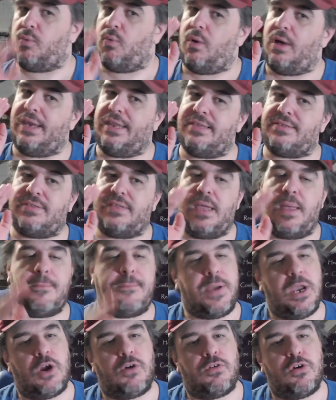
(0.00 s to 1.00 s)
One is the
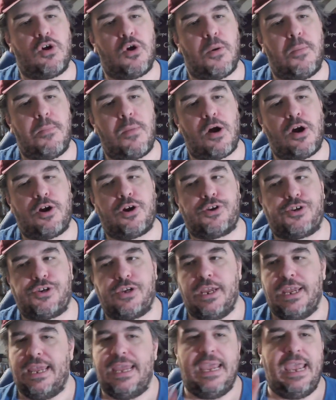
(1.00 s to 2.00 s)
Imperial March,